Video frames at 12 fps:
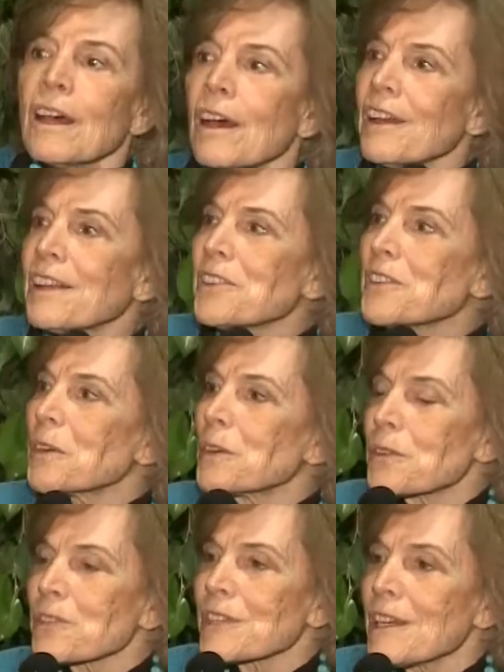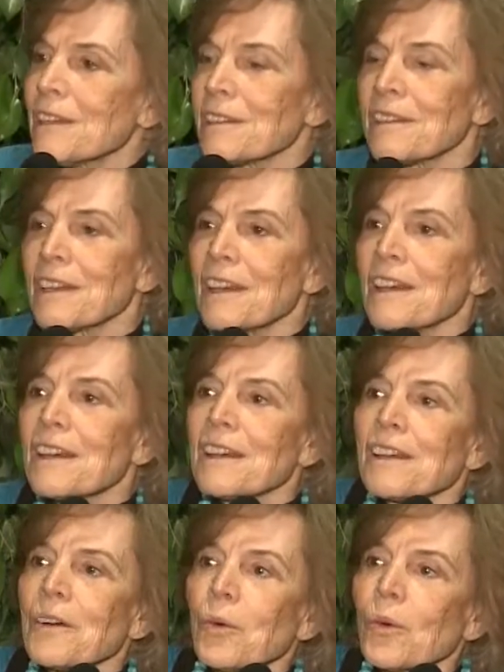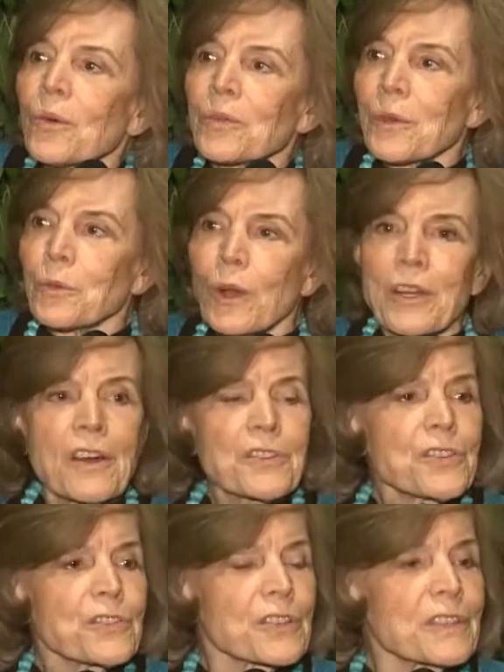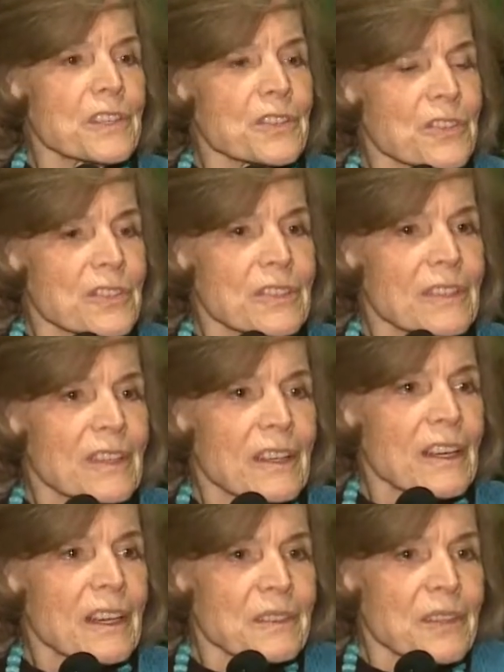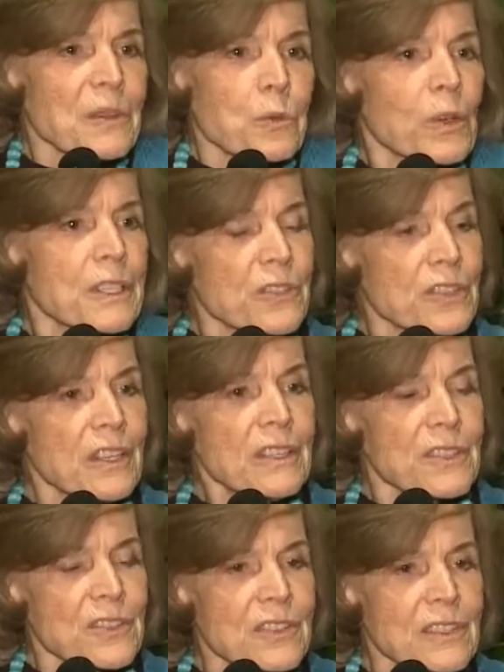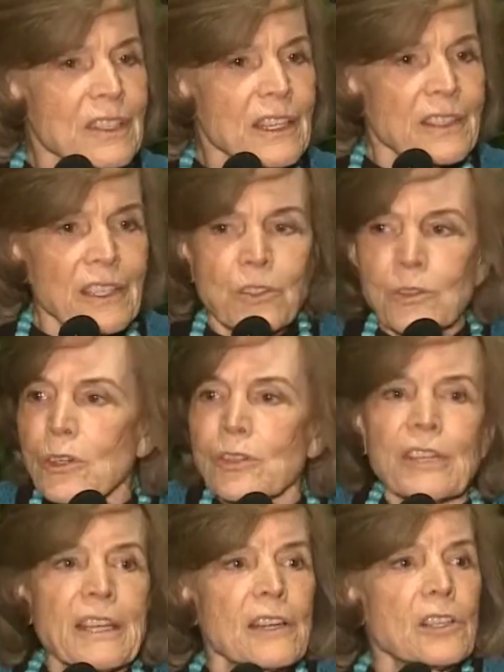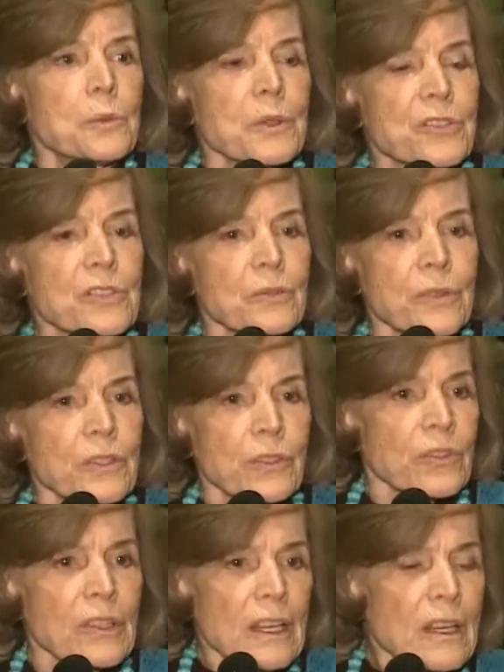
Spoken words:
and to understand what oxygen is and what it does, and then to look at the elements of Earth.